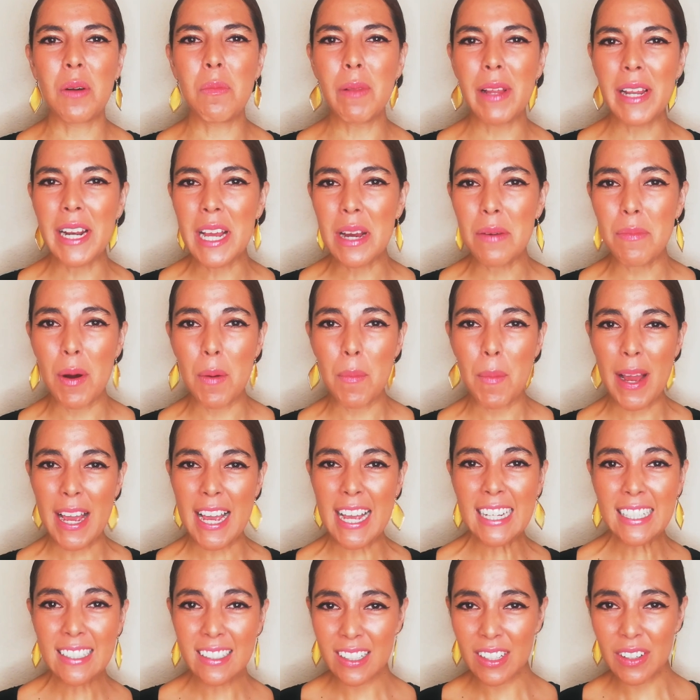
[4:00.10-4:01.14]
complaining about my
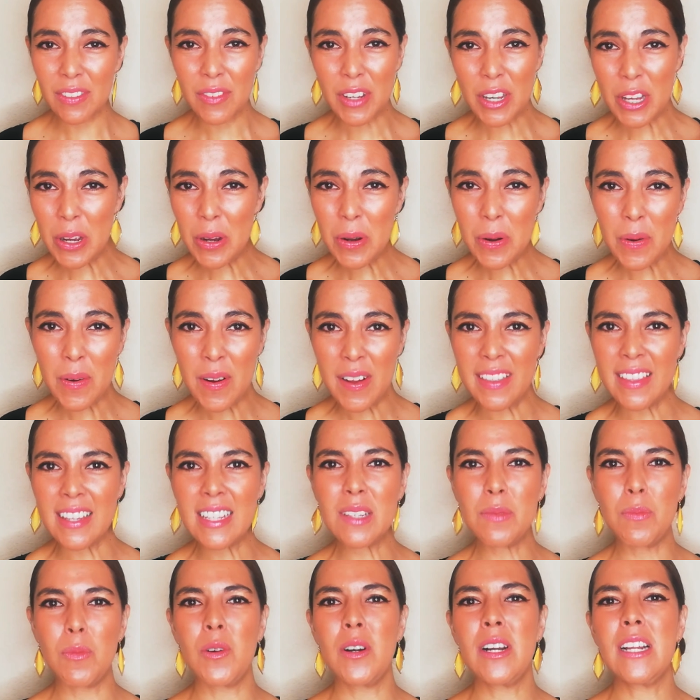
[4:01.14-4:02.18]
interview and this
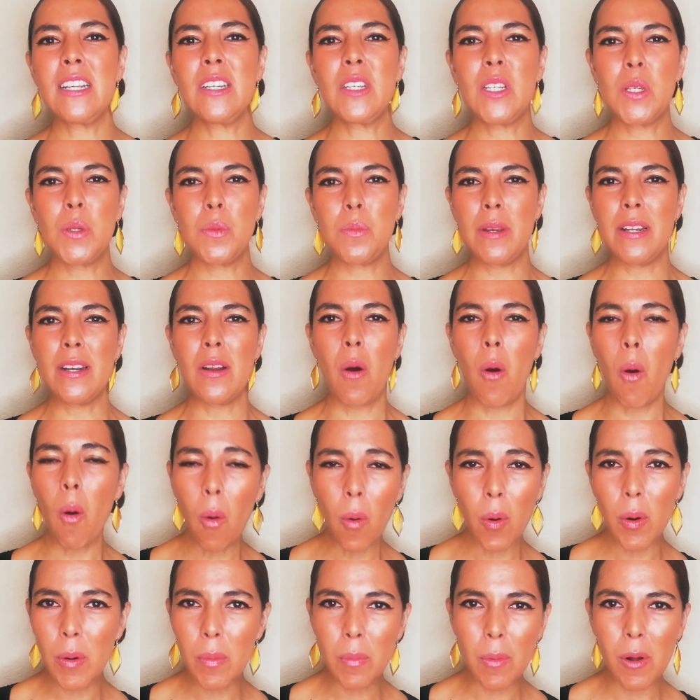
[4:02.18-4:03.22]
morning just being
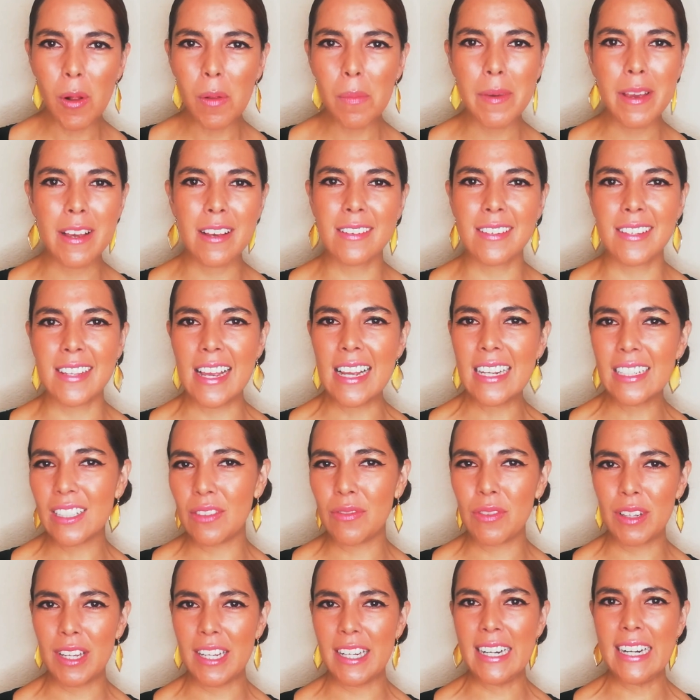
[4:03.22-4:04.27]
horrible because the
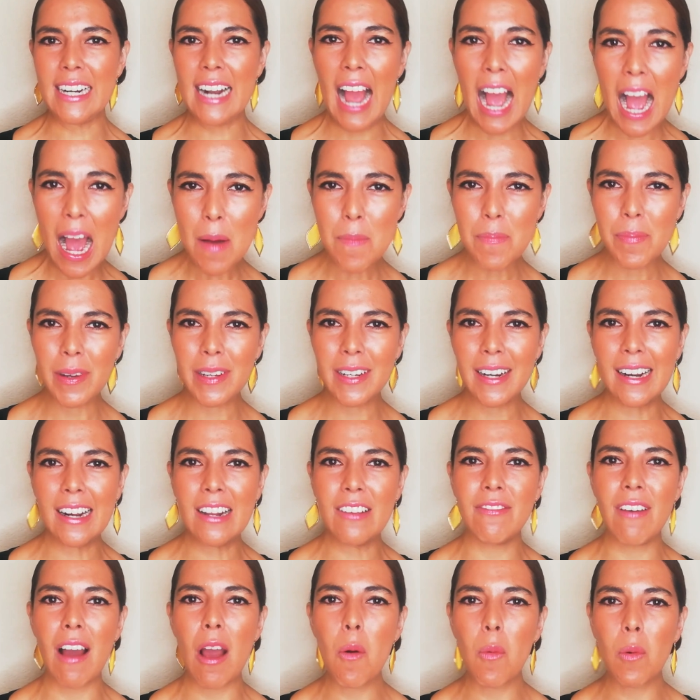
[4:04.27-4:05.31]
interview didn't happen, and
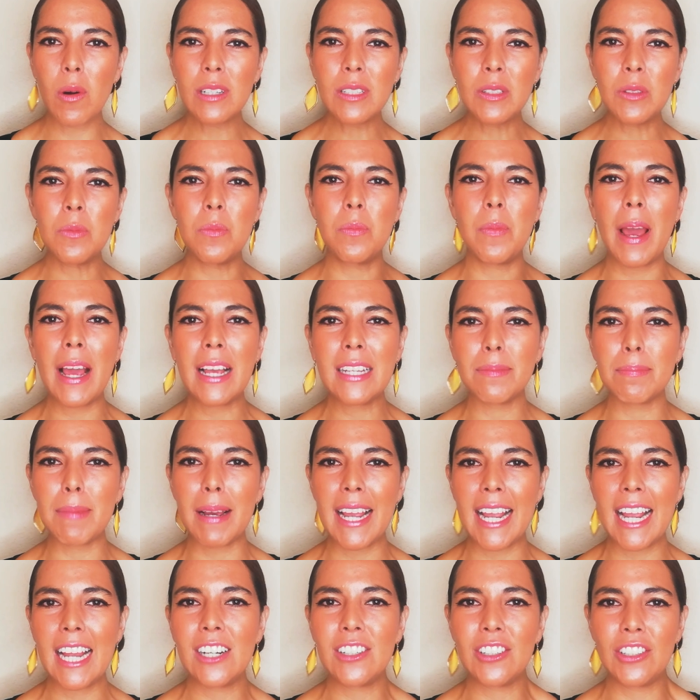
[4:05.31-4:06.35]
if I were to base my
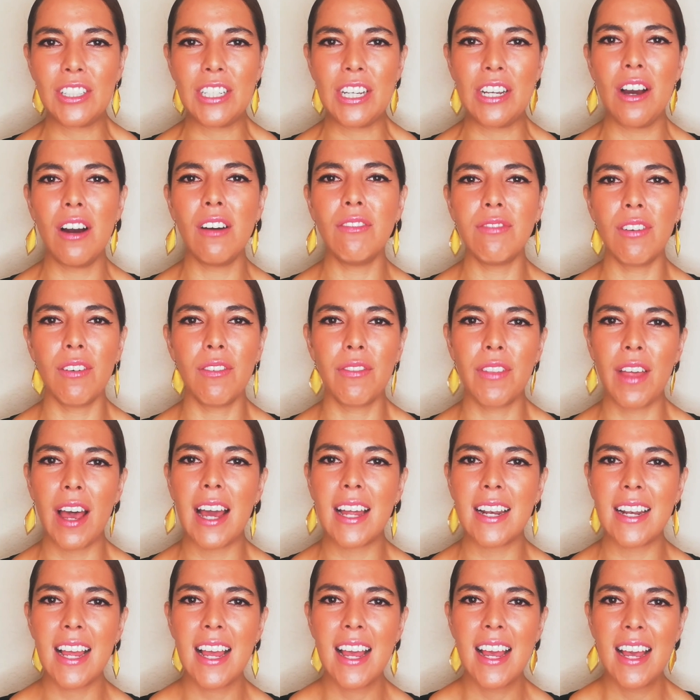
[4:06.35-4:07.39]
energy off of
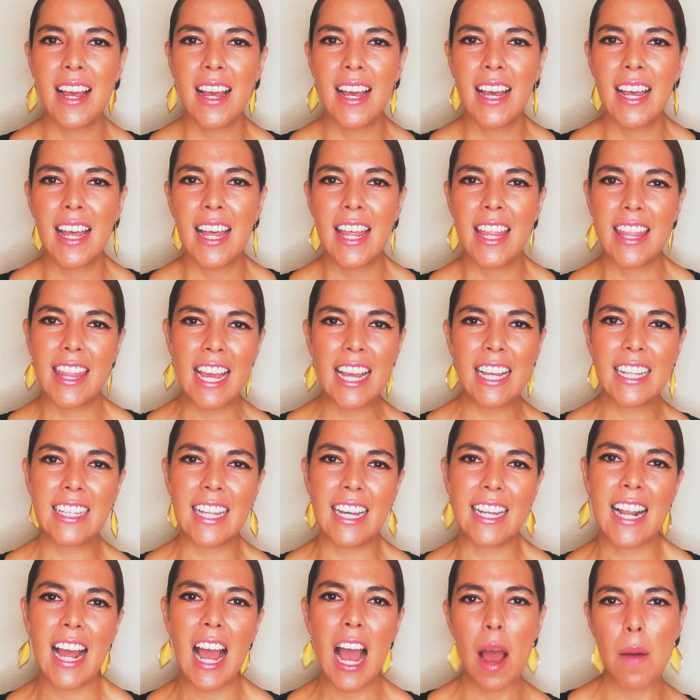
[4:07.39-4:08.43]
that thing
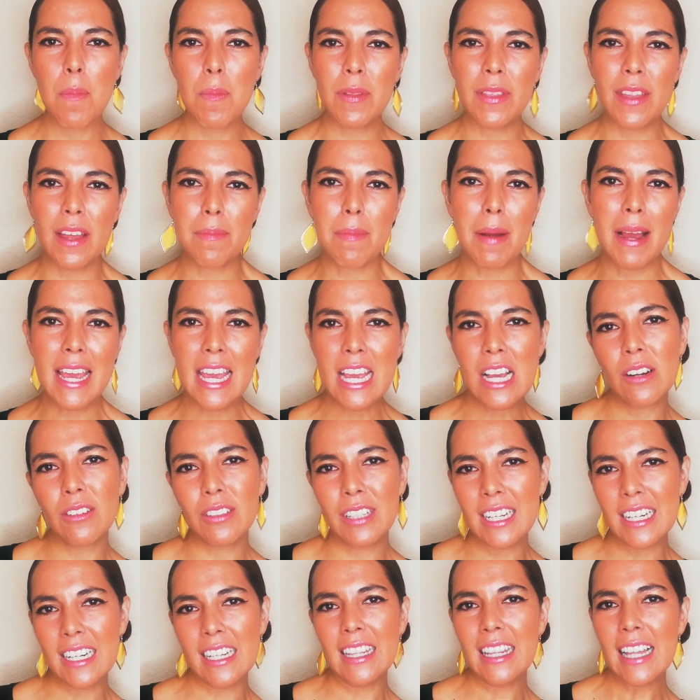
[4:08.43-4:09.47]
that happened that my ego
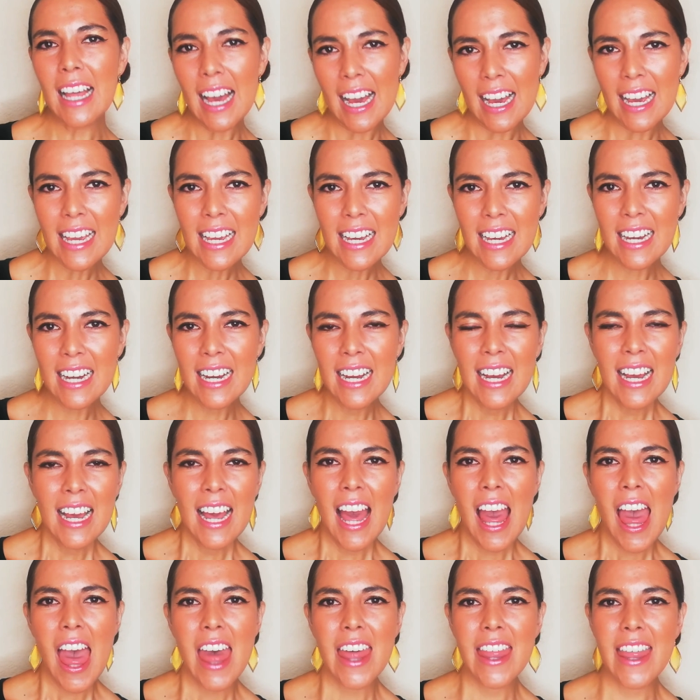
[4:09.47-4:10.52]
didn't like,
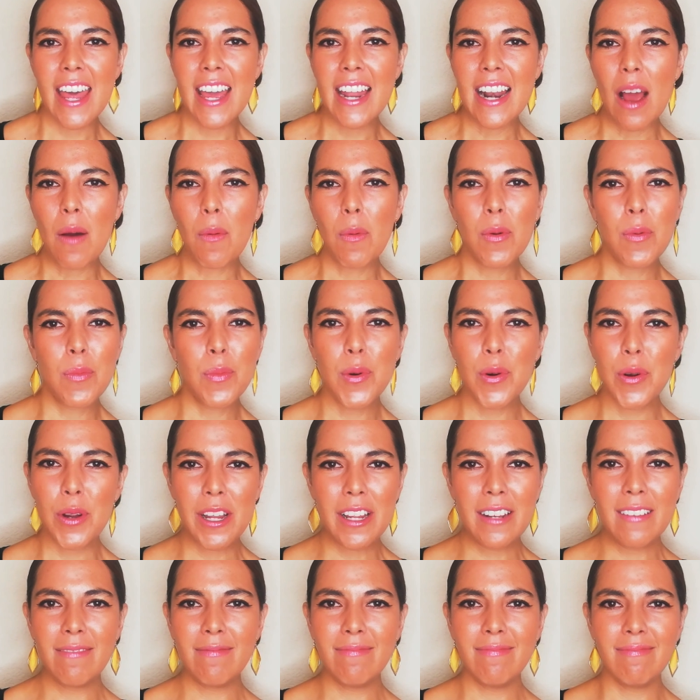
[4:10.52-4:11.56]
then I would
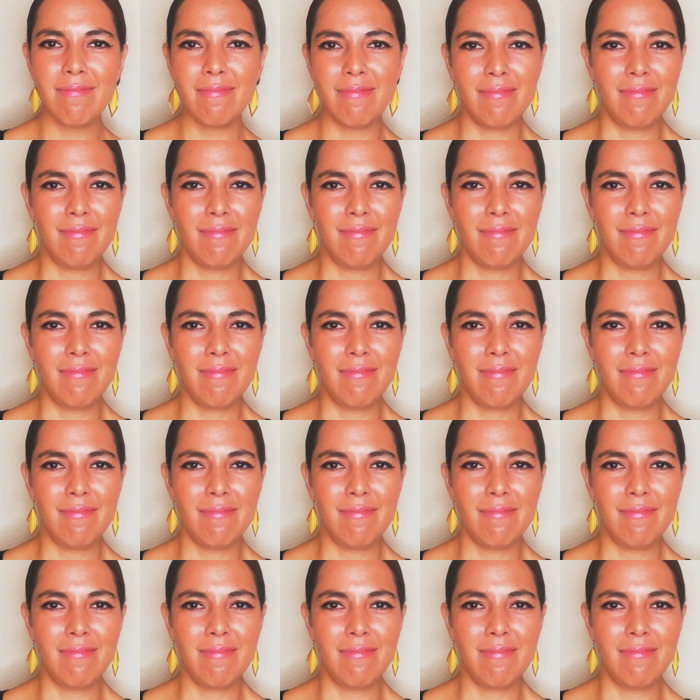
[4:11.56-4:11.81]
ruin,